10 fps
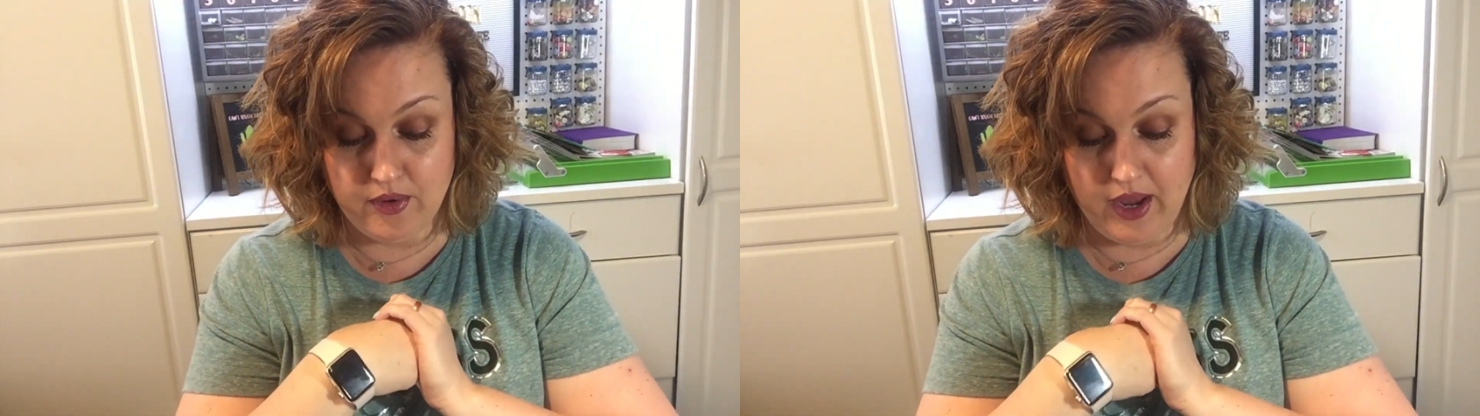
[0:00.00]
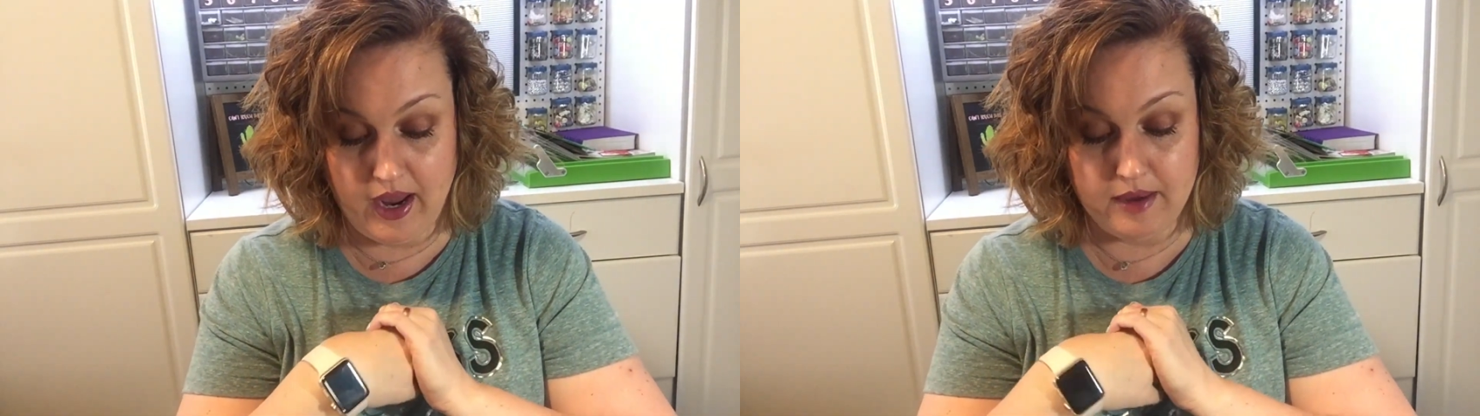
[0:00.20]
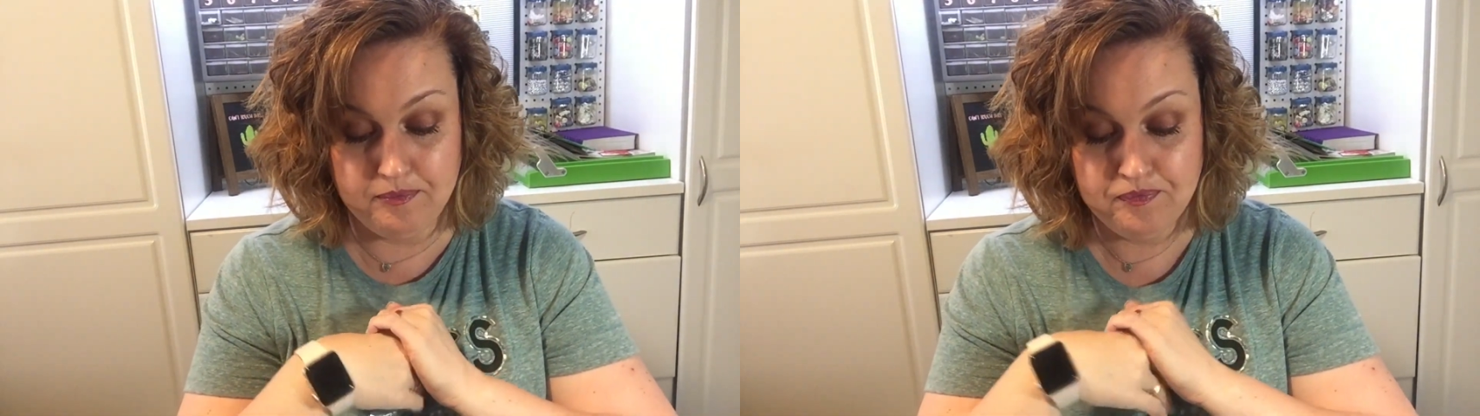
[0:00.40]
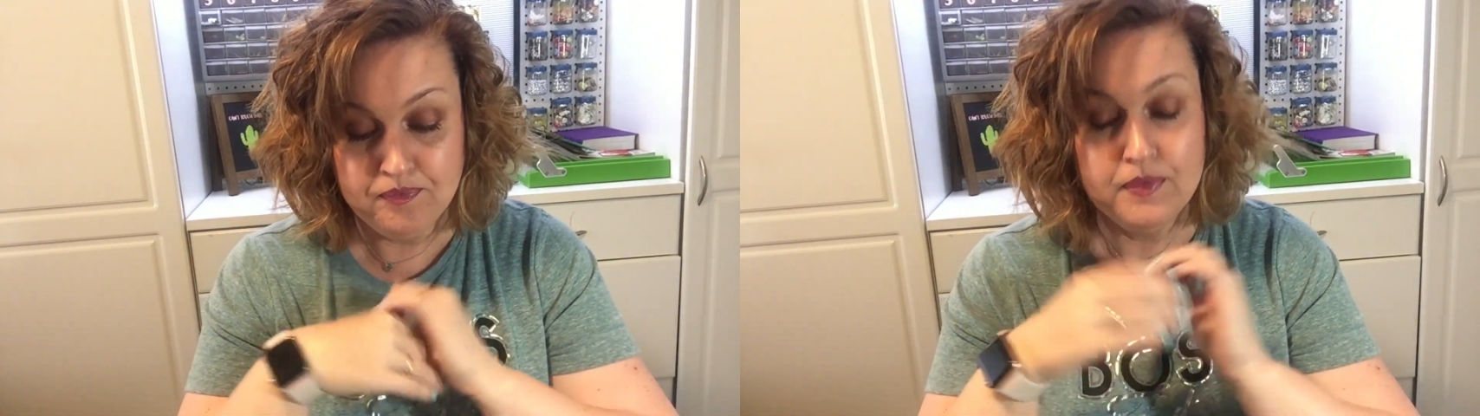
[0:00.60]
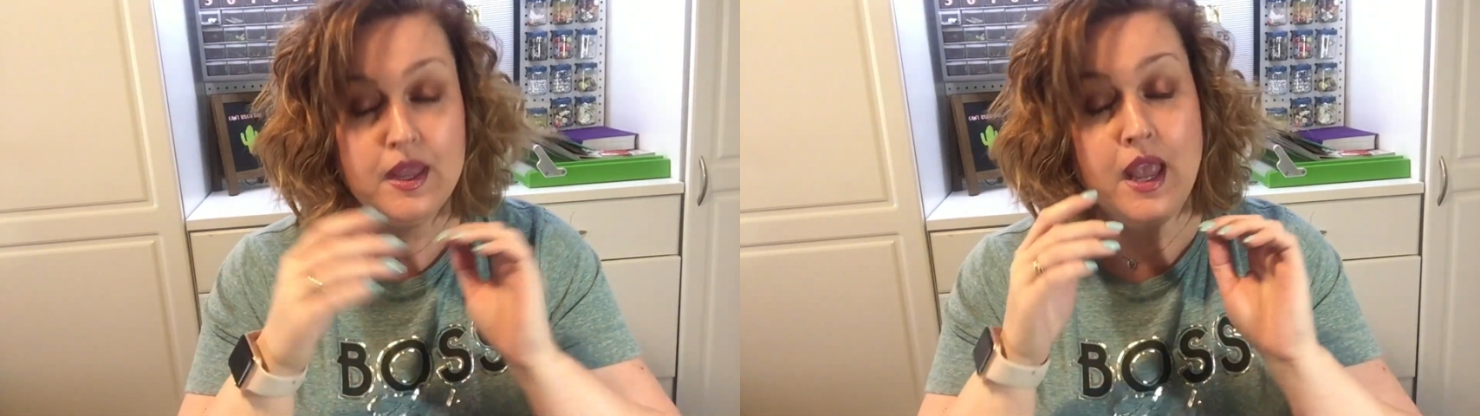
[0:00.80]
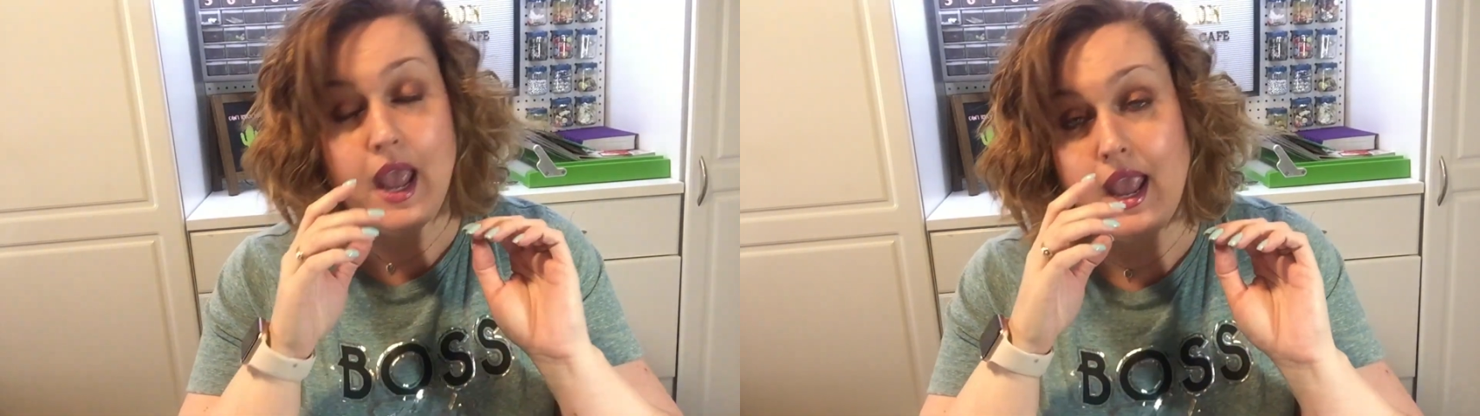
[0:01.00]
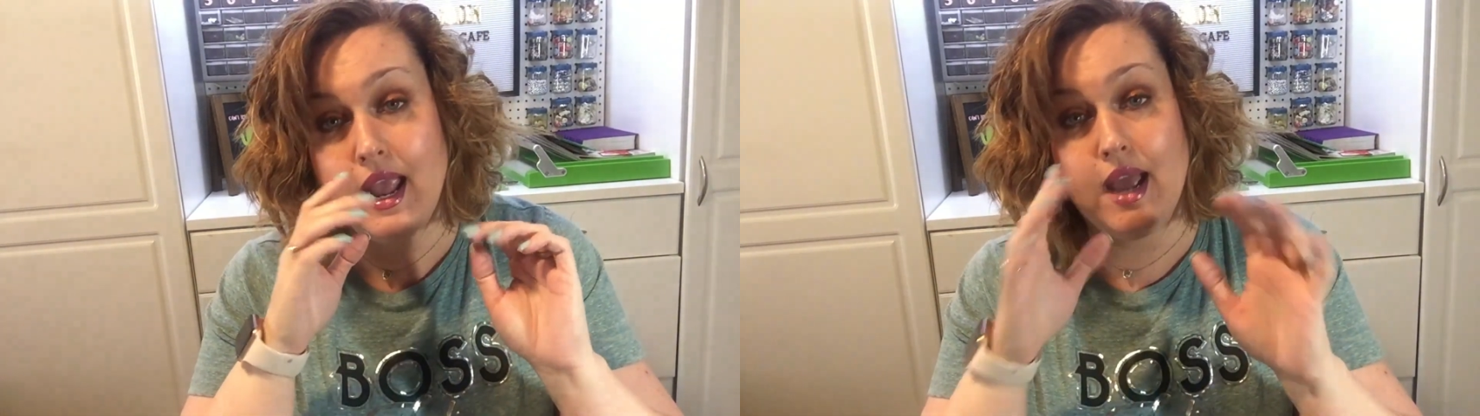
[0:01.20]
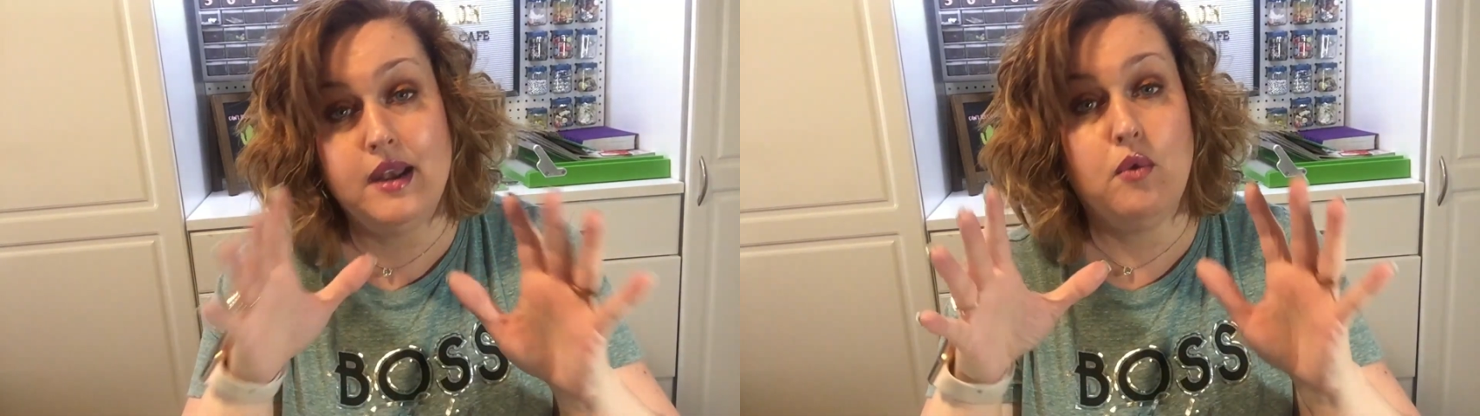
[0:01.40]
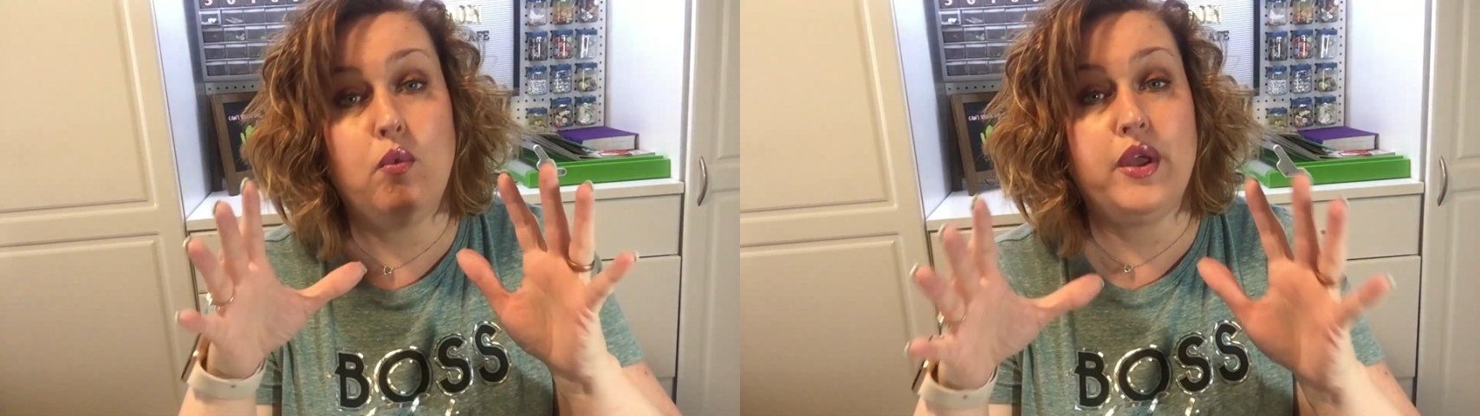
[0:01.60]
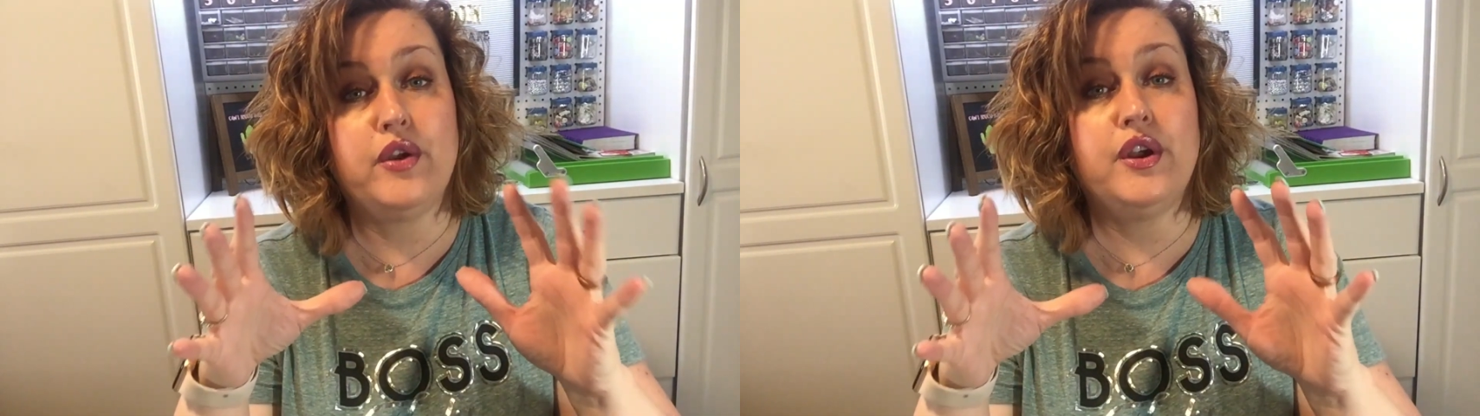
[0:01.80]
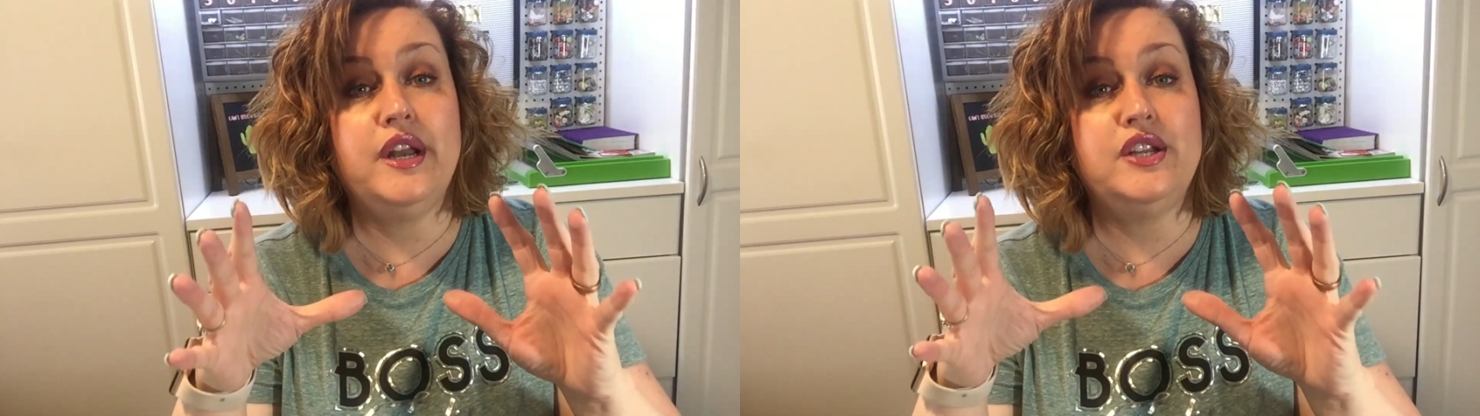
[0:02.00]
okay? And what you're going